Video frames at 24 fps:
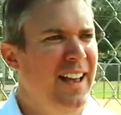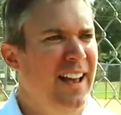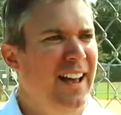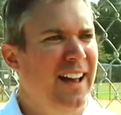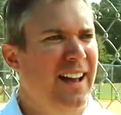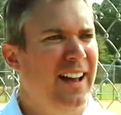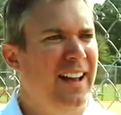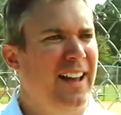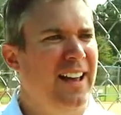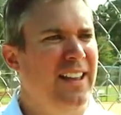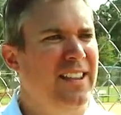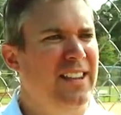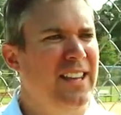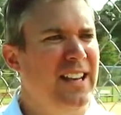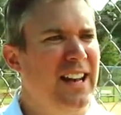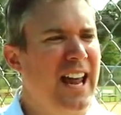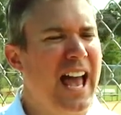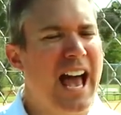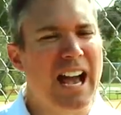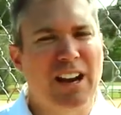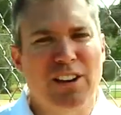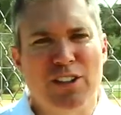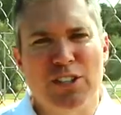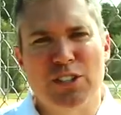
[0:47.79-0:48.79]
and then
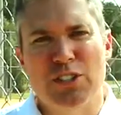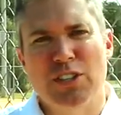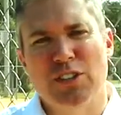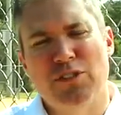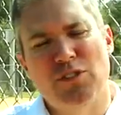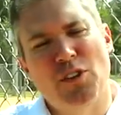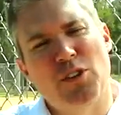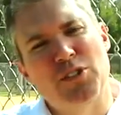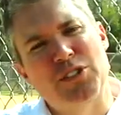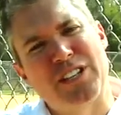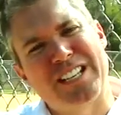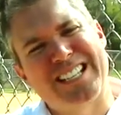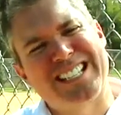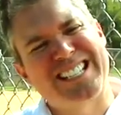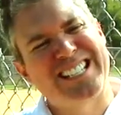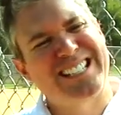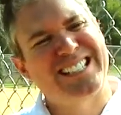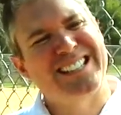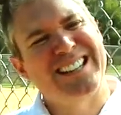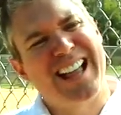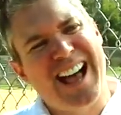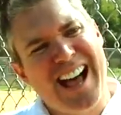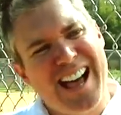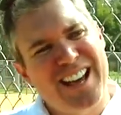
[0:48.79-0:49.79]
Eckersley throws a
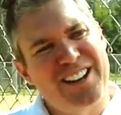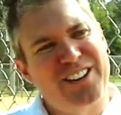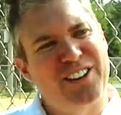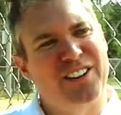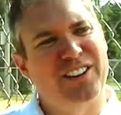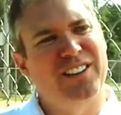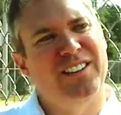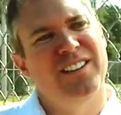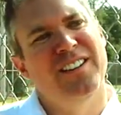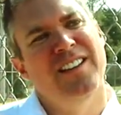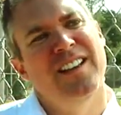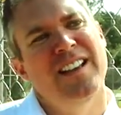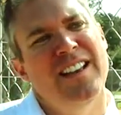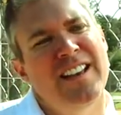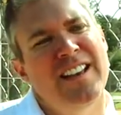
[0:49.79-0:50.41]
slider.